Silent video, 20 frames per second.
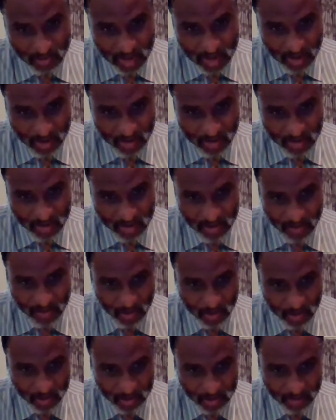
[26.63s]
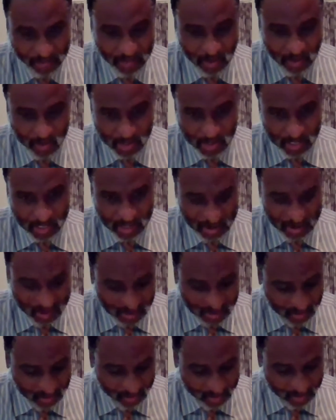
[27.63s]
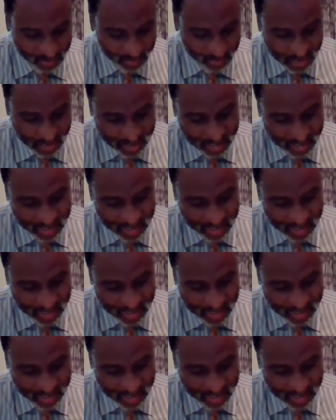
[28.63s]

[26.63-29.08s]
remember, was the founding director of IPAC,